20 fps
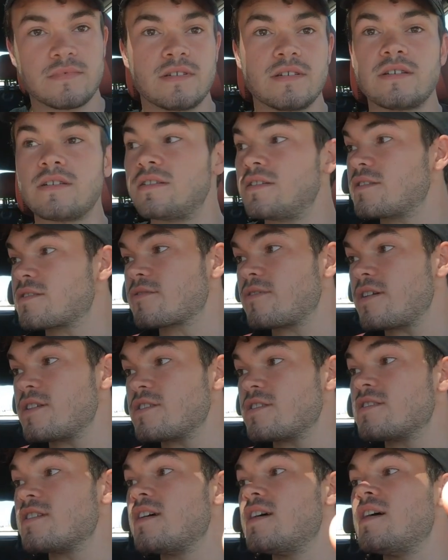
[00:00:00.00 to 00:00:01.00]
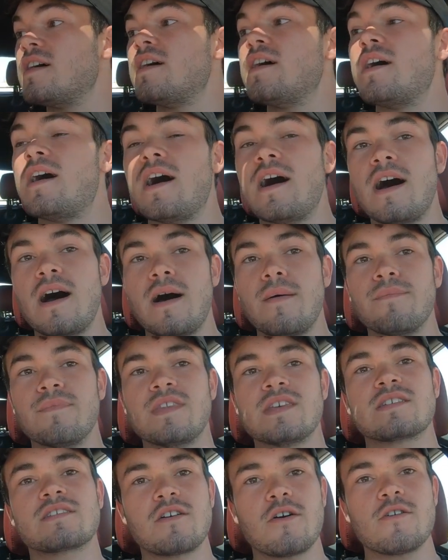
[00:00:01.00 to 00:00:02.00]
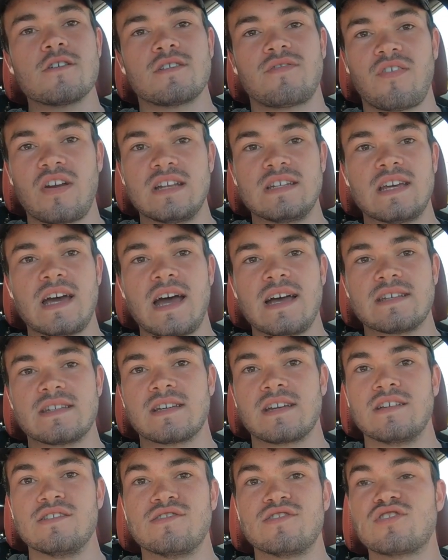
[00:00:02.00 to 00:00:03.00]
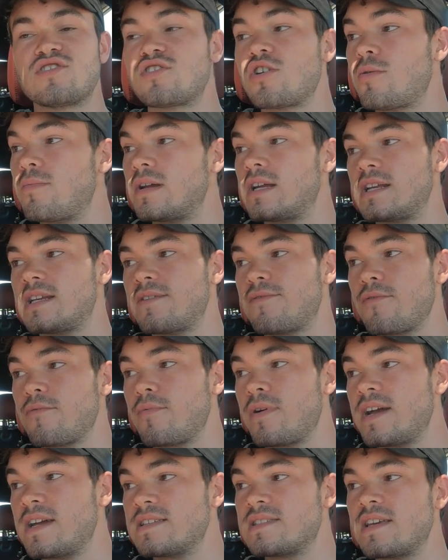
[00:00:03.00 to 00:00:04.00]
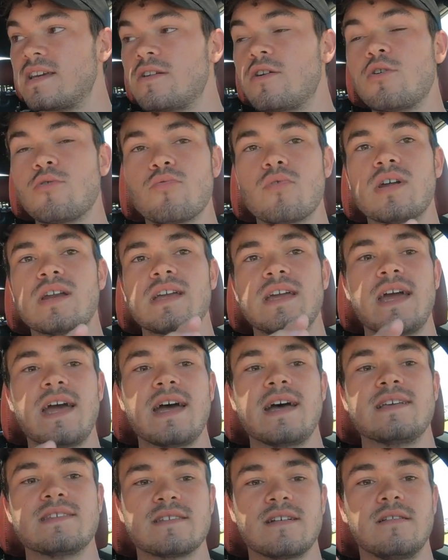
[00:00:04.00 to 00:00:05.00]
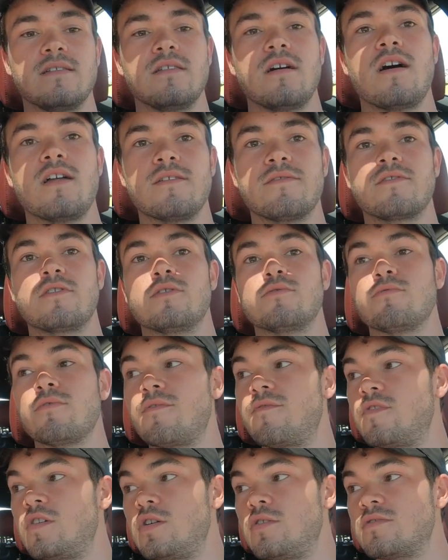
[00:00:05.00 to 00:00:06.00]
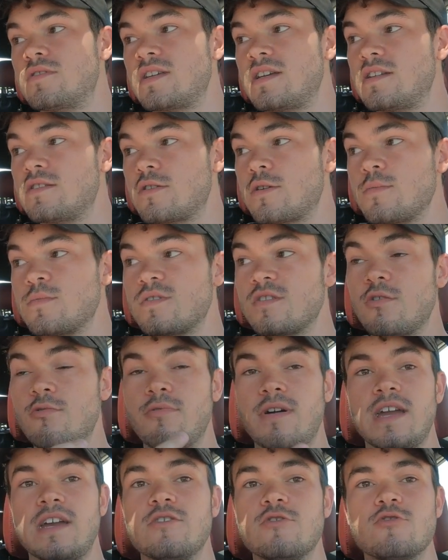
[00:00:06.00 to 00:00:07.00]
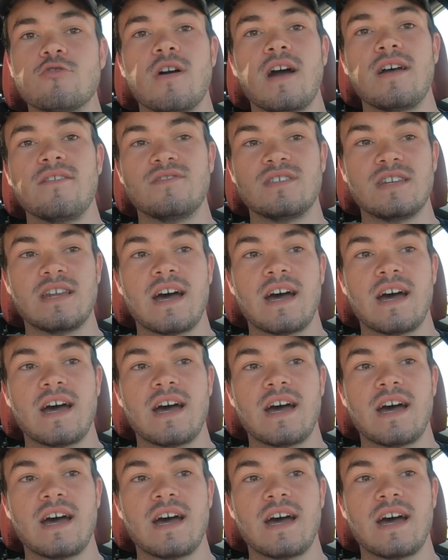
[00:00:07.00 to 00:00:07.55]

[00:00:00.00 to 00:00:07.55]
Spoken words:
goodness gracious, this car is fantastic in so many different ways. It already has a lot of good reviews in terms of the way it drives, and